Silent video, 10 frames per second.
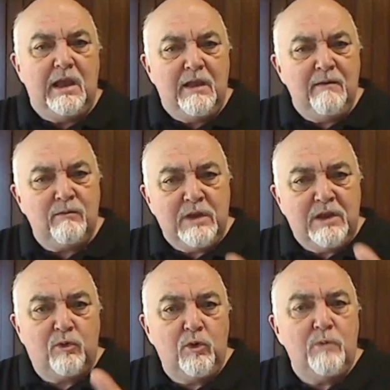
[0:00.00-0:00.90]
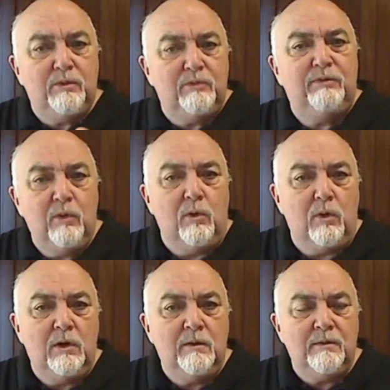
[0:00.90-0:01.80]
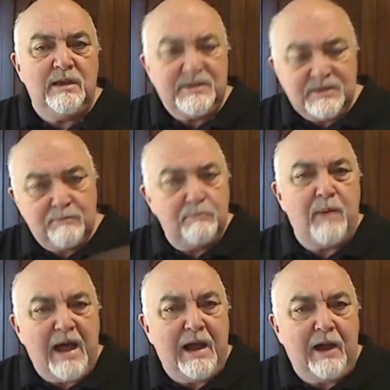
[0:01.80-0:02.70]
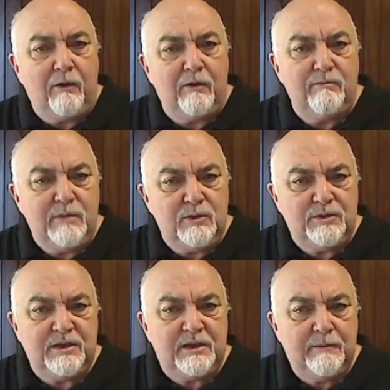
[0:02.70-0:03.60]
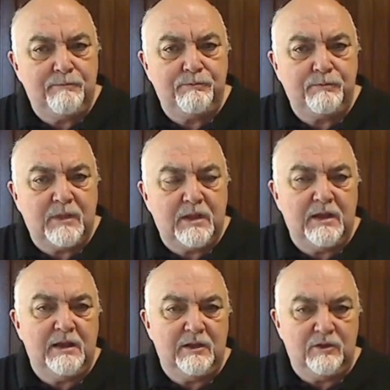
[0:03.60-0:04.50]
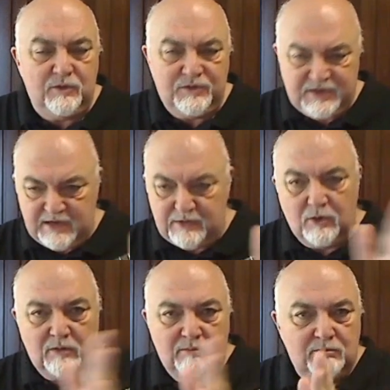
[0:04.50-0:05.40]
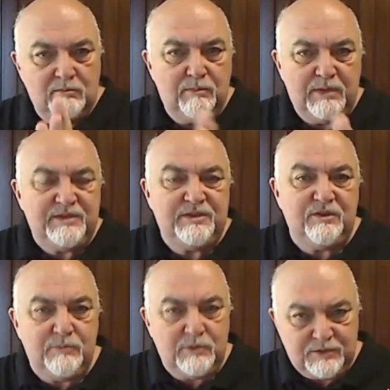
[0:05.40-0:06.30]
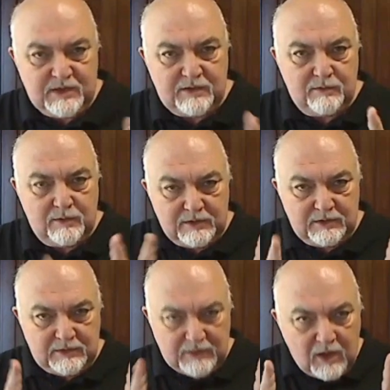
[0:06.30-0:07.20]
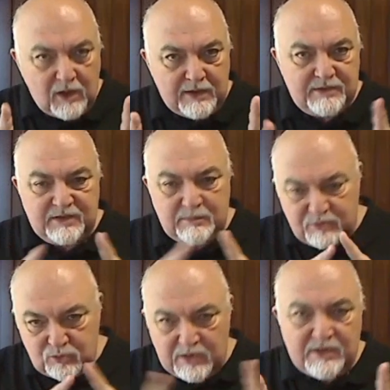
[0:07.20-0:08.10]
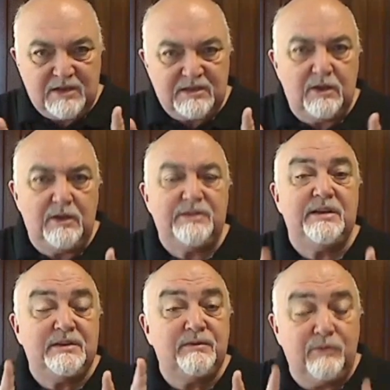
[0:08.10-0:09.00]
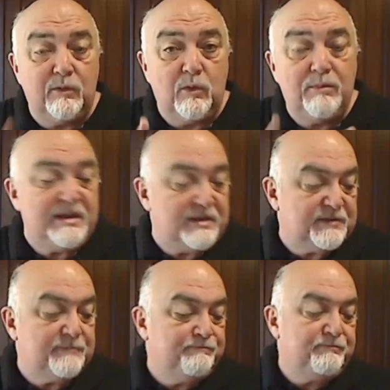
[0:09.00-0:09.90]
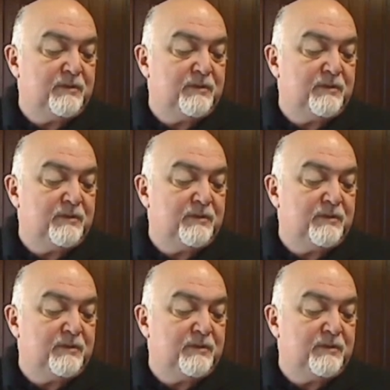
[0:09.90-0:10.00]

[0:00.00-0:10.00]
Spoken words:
Every group of 4 is a bar of music. And you see it on pieces of music, the little lines in between those lines is 4 beats.